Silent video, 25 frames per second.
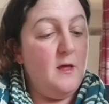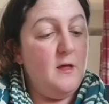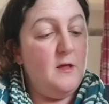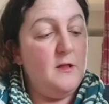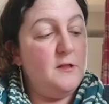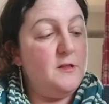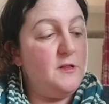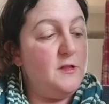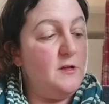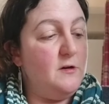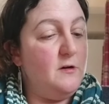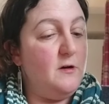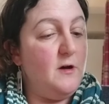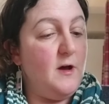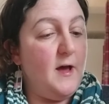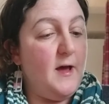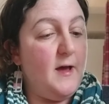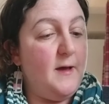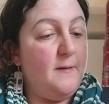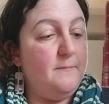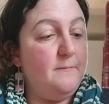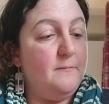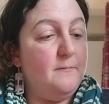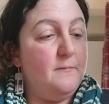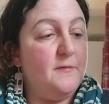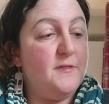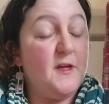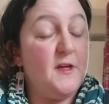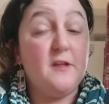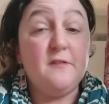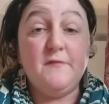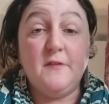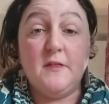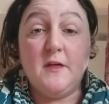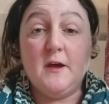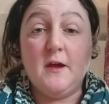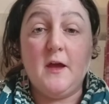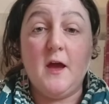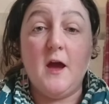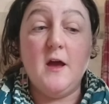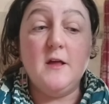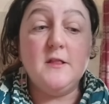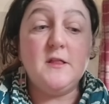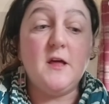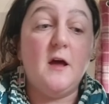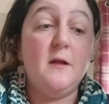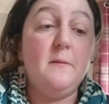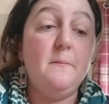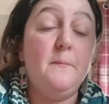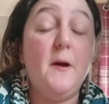So thanks for that, guys.
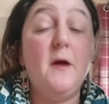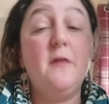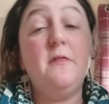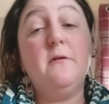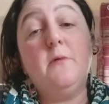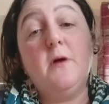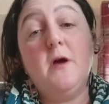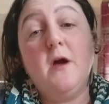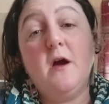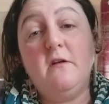And by the way,